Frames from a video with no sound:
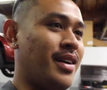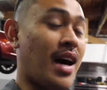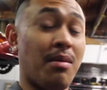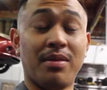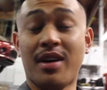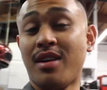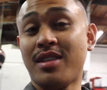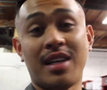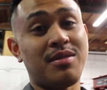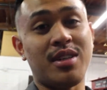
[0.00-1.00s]
I'll be
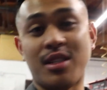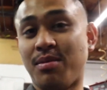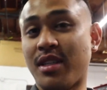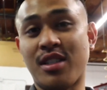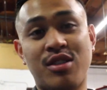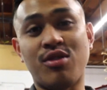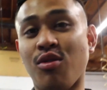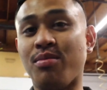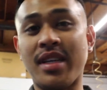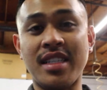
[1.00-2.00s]
honest, it's been just
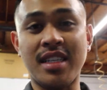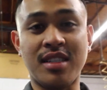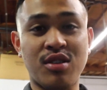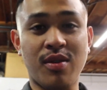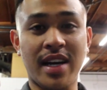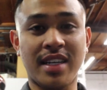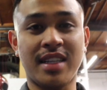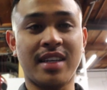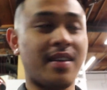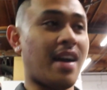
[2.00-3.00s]
so busy, so
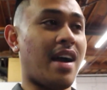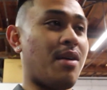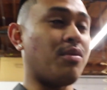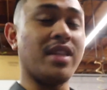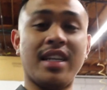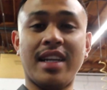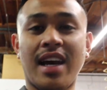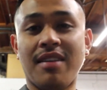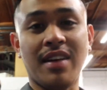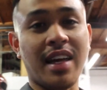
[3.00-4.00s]
hectic. I really didn't
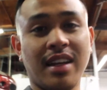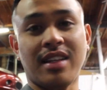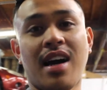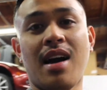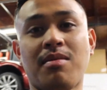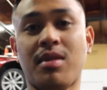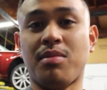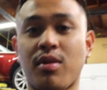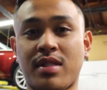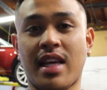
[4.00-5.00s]
have any time to
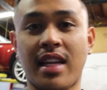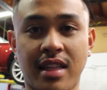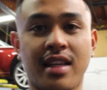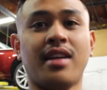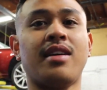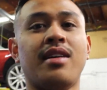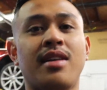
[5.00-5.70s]
post anything.